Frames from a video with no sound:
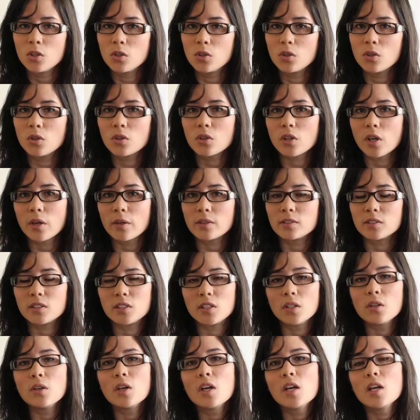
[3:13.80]
You're not going
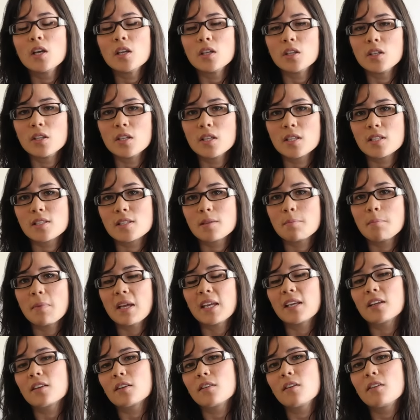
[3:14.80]
to. You need to
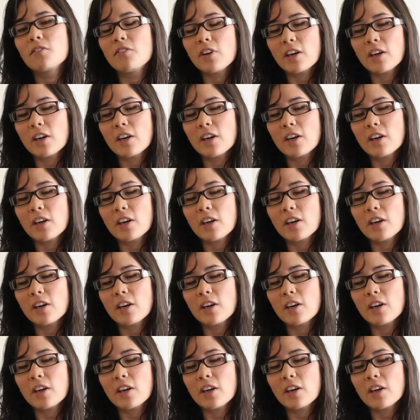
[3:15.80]
make